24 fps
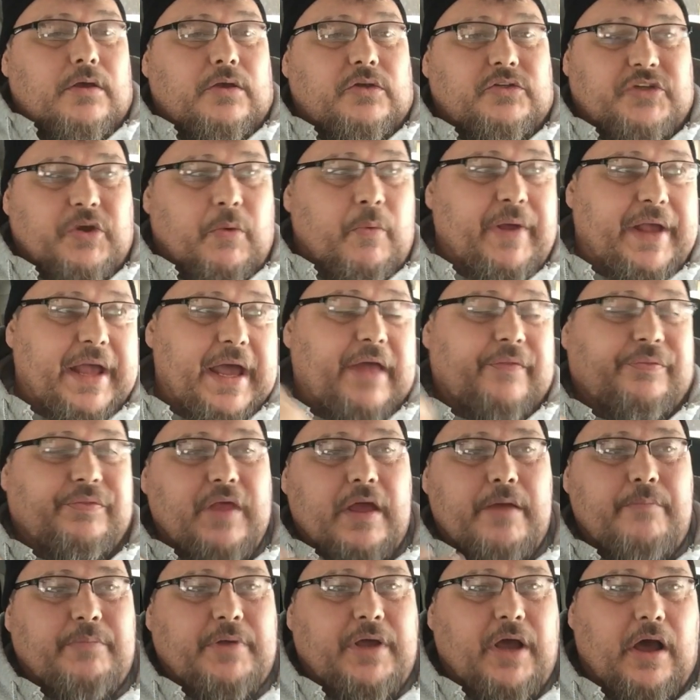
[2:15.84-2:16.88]
So we got
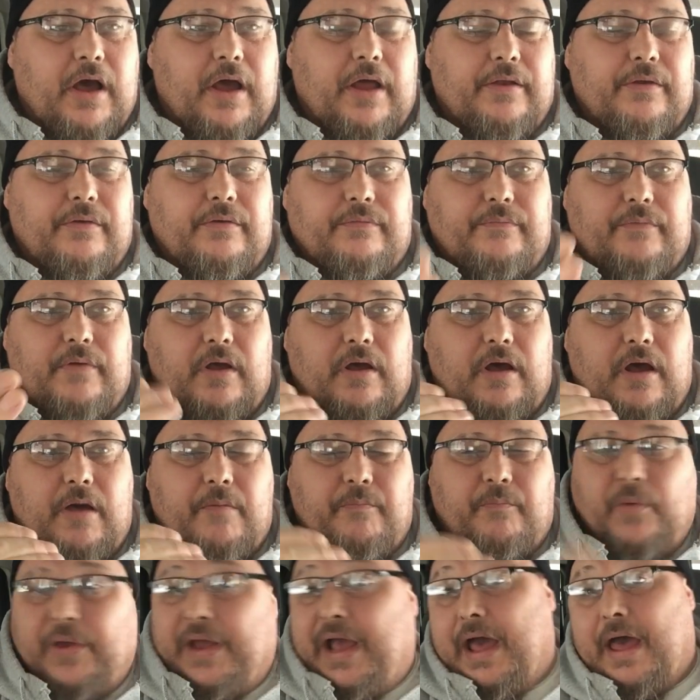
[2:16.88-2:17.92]
them cut.
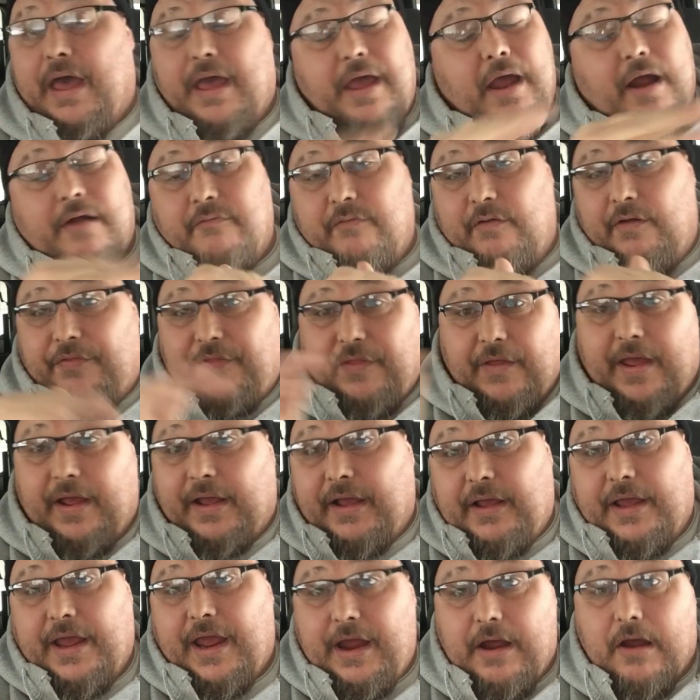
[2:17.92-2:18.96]
Um, we got
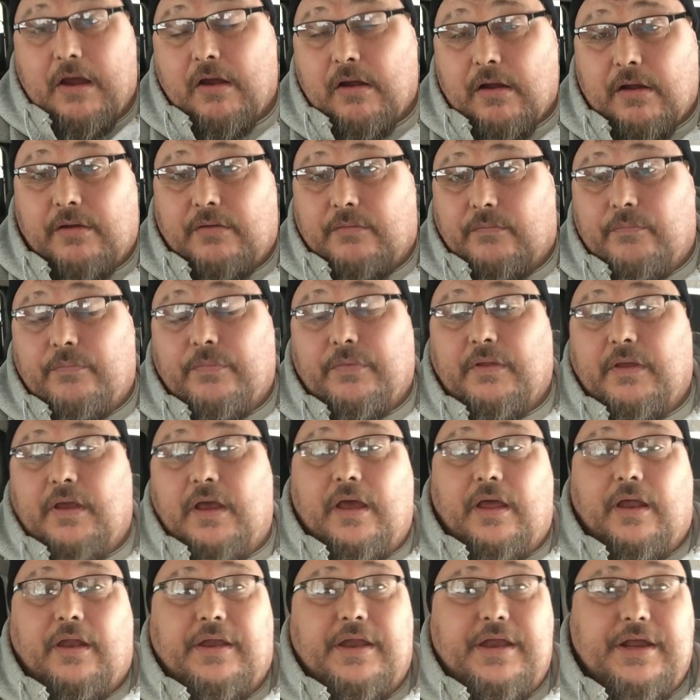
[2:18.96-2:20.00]
everything here,
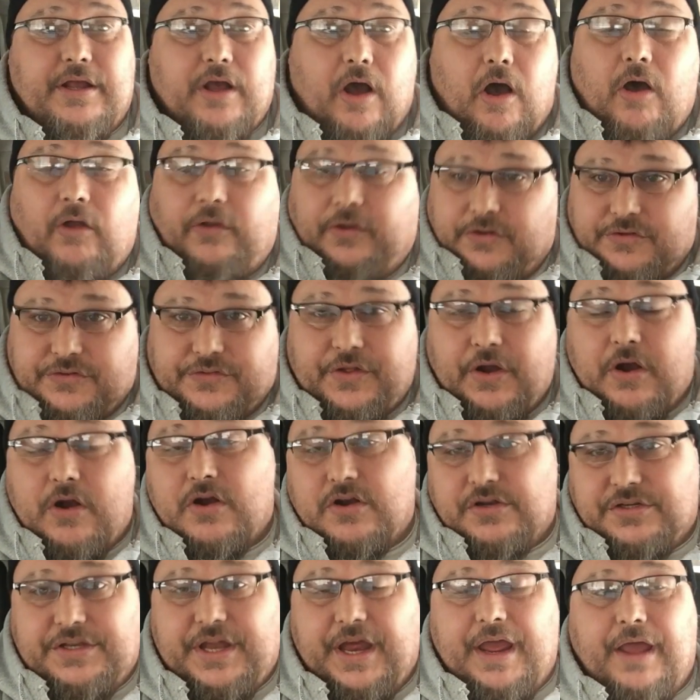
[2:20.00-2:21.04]
and he called us
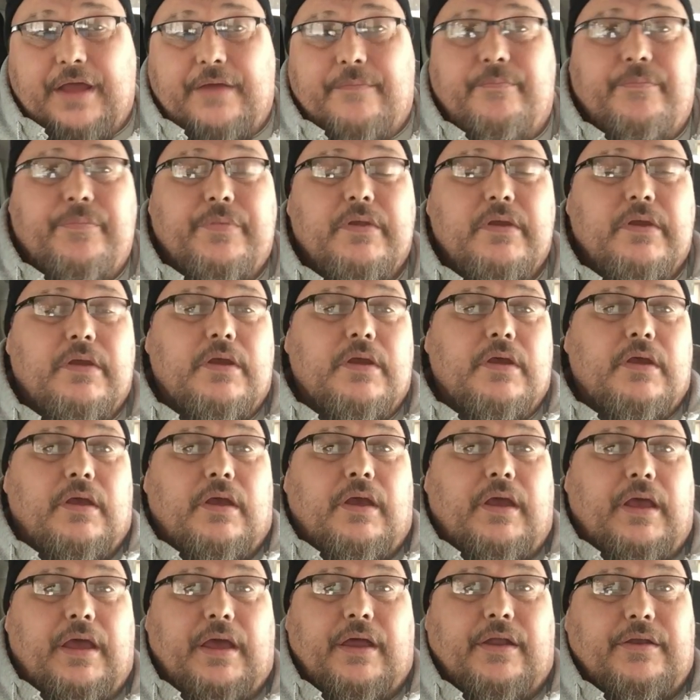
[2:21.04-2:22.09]
Thursday,
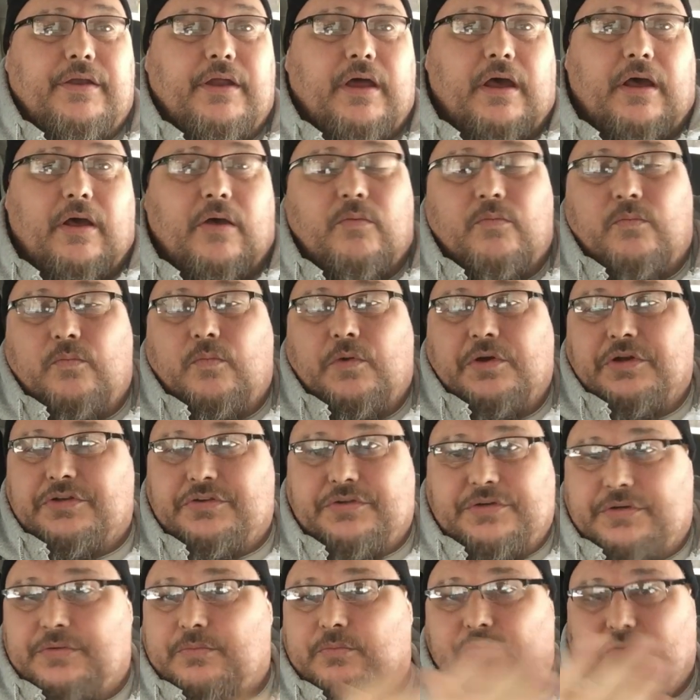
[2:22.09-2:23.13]
and uh,
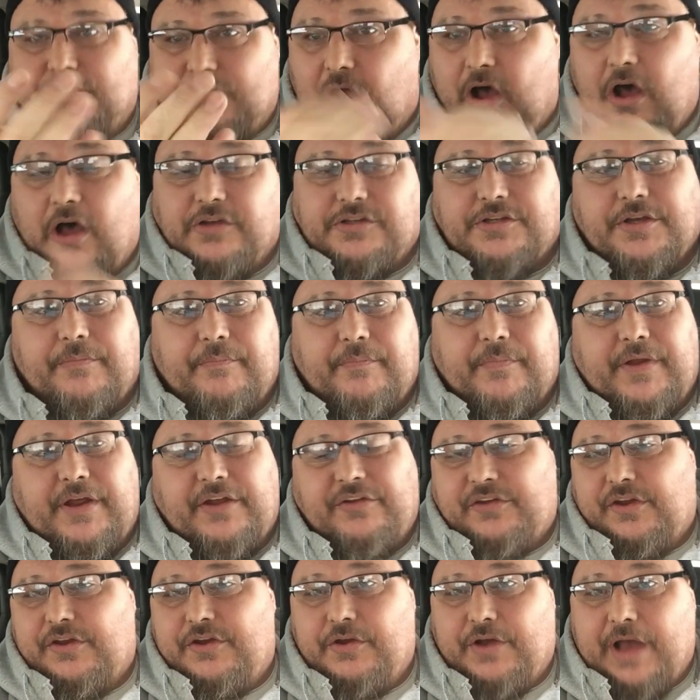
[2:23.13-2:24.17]
which was awesome. He
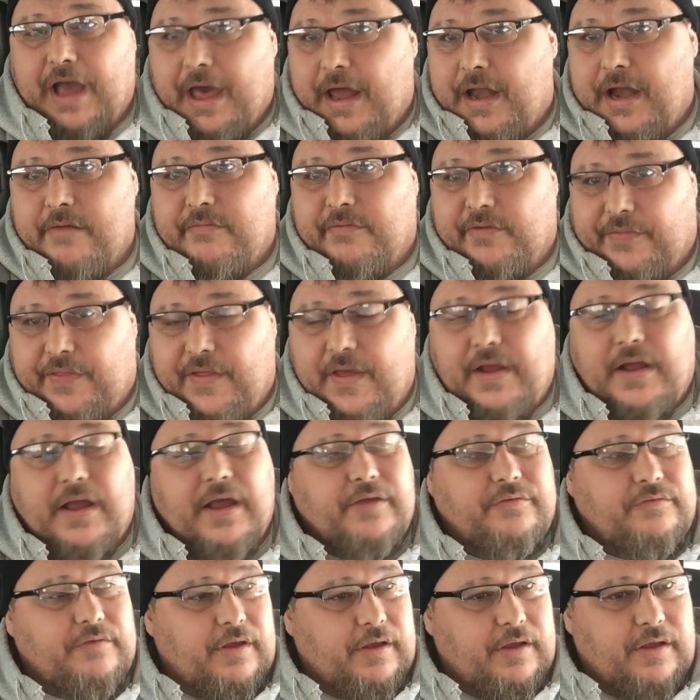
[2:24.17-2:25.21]
said, "You got everything?" I
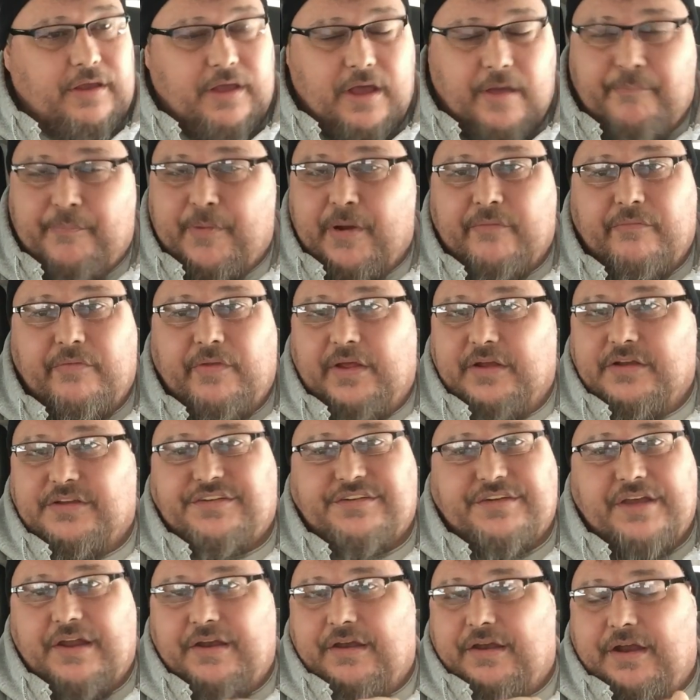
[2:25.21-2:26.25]
was like, "Yep, everything's
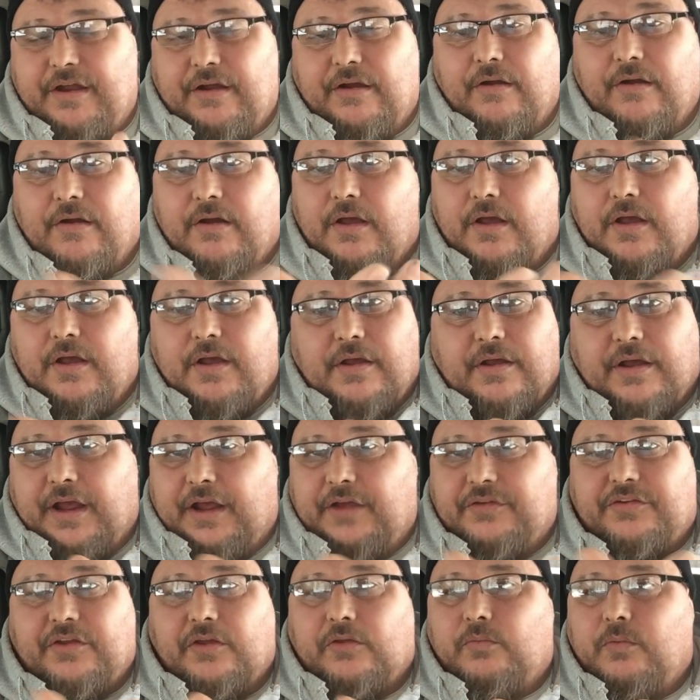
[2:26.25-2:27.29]
sitting here." He
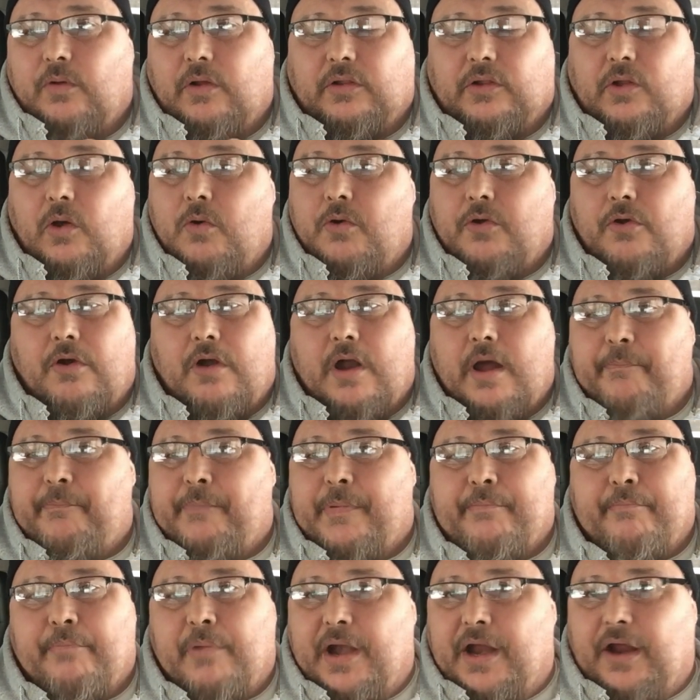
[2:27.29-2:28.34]
says, "Well, load her up
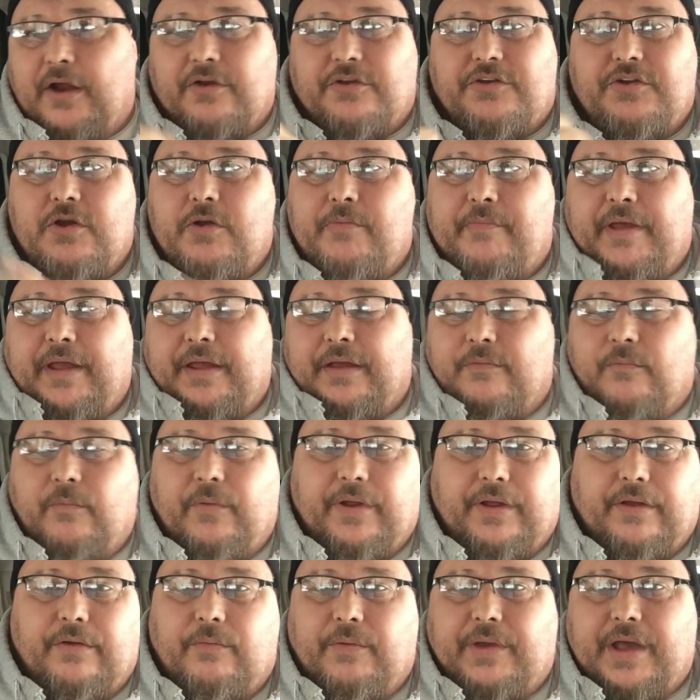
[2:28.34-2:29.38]
and bring her to me. We,
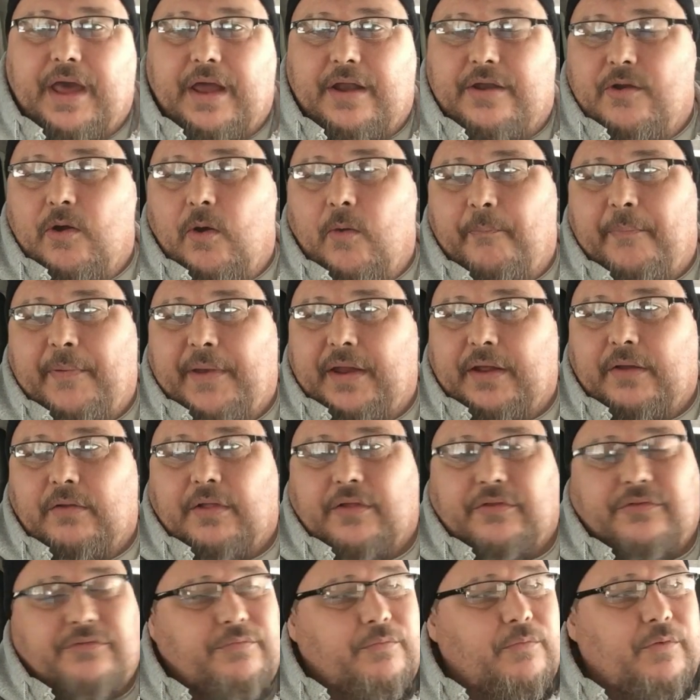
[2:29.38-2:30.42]
we got an opening.
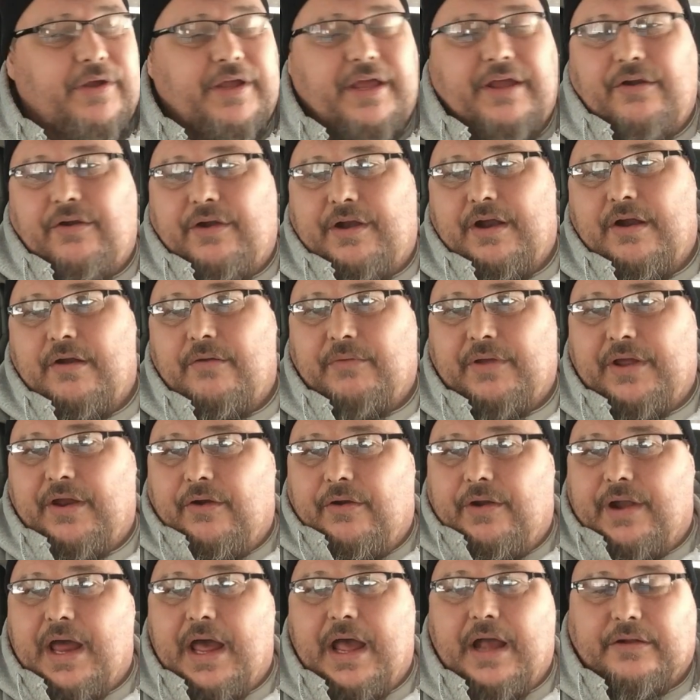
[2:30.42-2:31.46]
Let's we'll get her here and get her
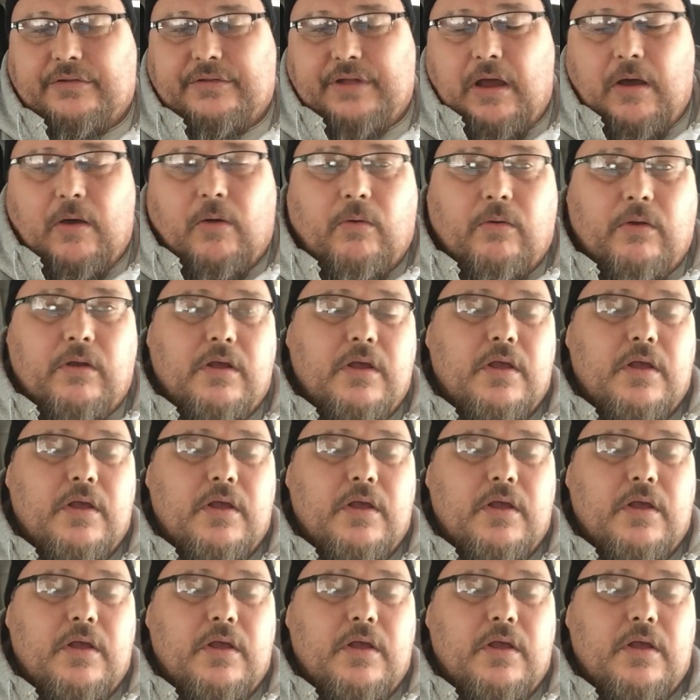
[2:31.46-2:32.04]
knocked out."